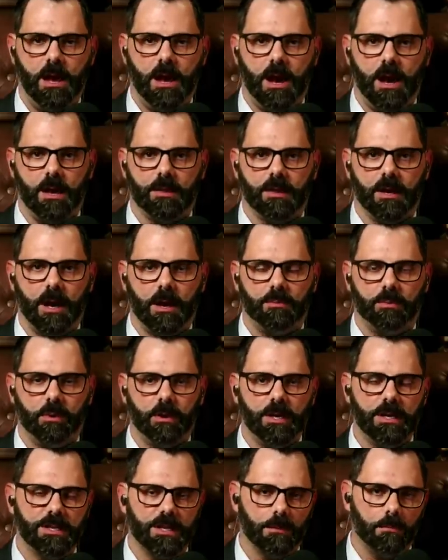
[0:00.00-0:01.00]
that I
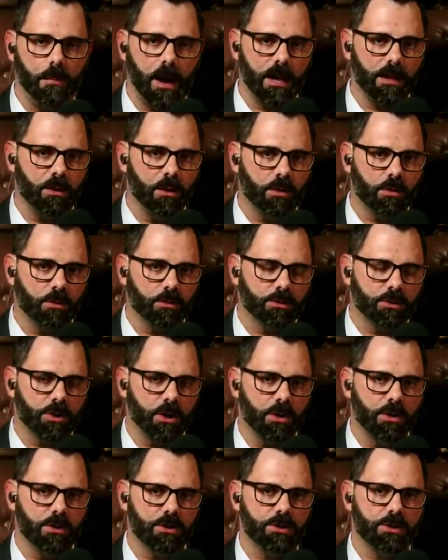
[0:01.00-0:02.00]
preach at my local
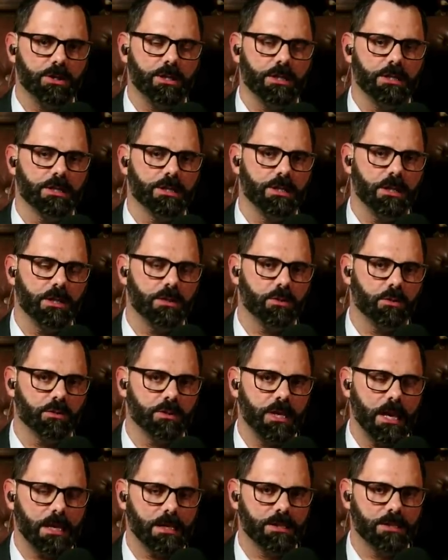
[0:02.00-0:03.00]
church in Central
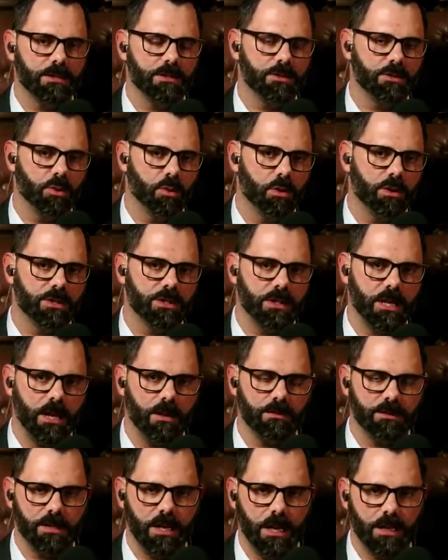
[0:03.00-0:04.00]
Texas,
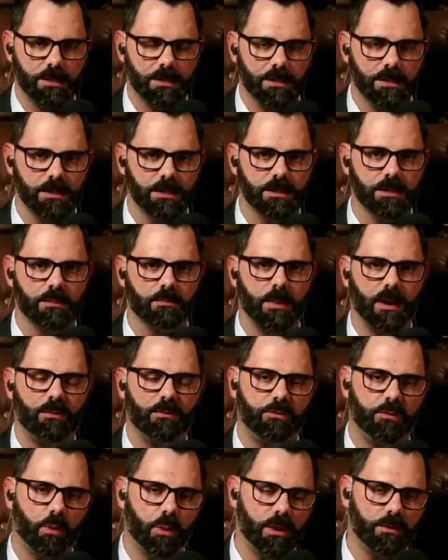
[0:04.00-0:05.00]
Georgetown, Texas, about
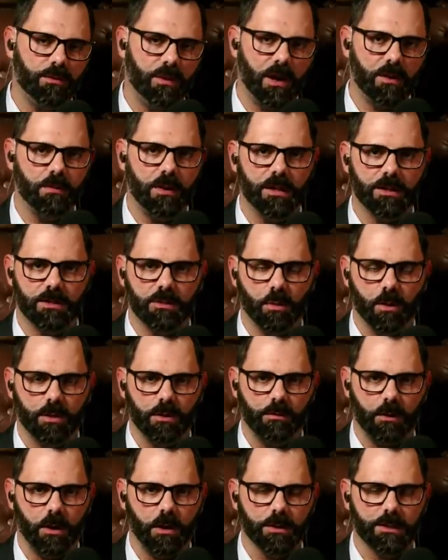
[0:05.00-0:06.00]
45 minutes north
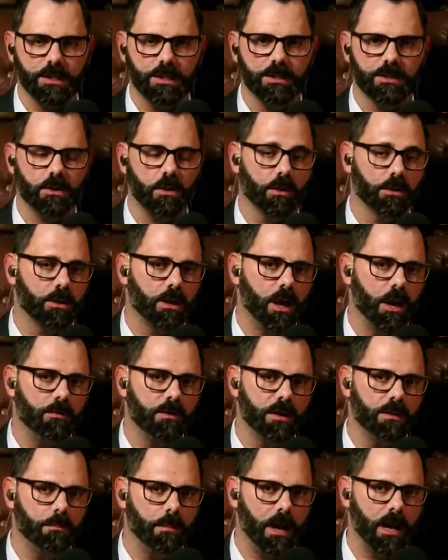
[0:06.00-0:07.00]
of Austin. It's called
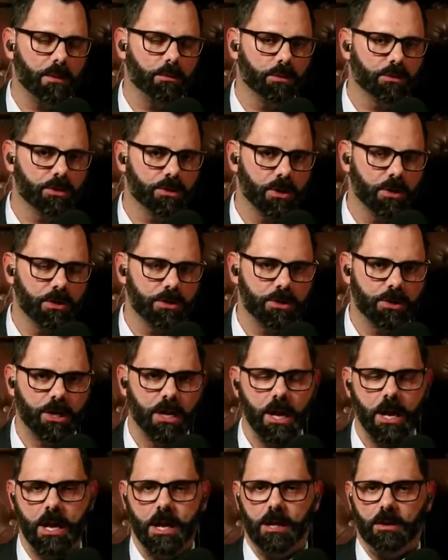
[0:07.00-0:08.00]
Covenant Bible Church.
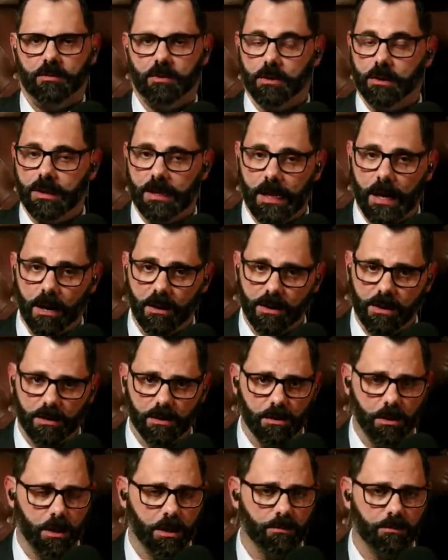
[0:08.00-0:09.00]
If you're in the area
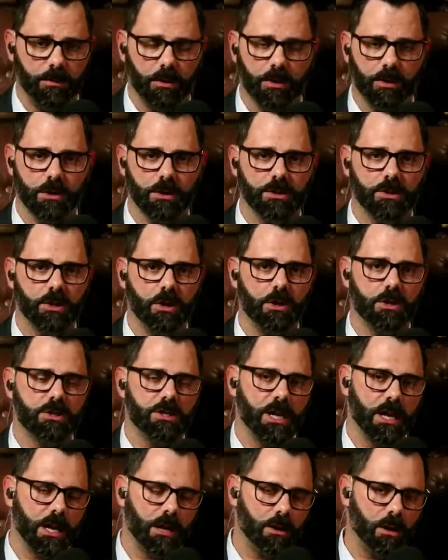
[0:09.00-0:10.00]
or looking for a good church,
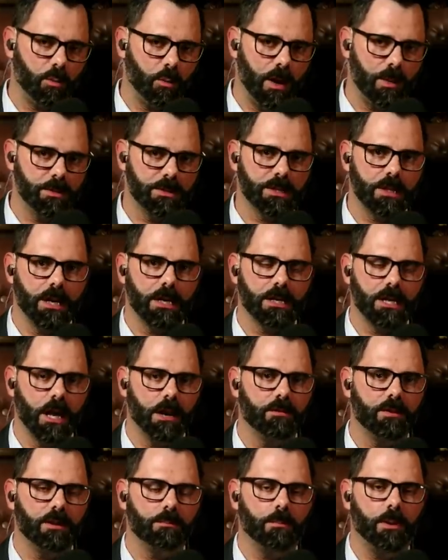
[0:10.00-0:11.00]
check out our website,
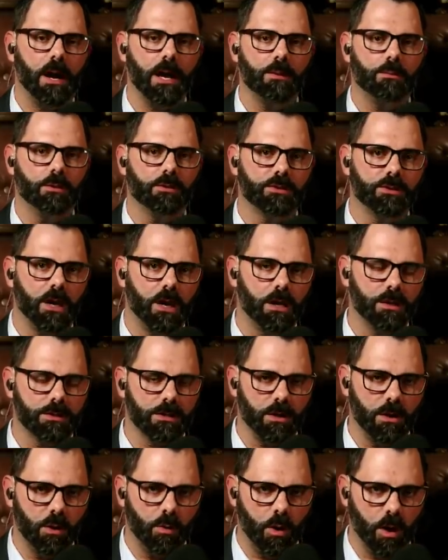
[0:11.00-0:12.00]

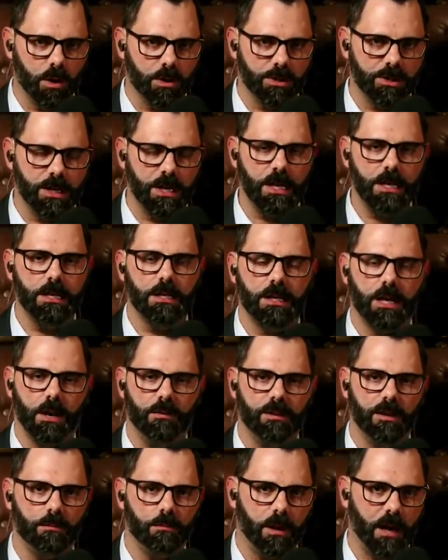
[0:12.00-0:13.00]
covenantbible.org,
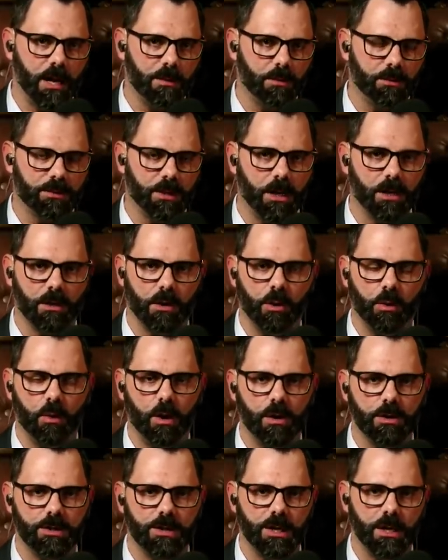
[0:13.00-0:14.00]

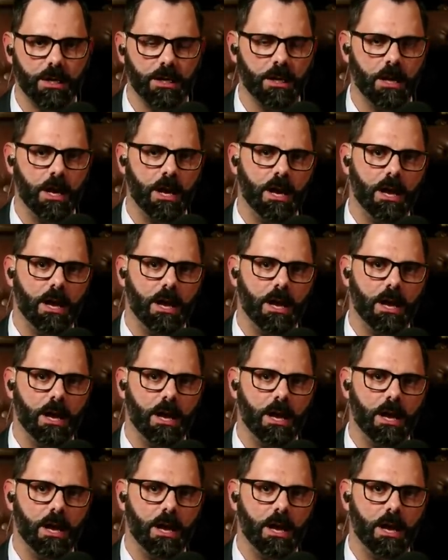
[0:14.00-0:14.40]
covenantbible.org.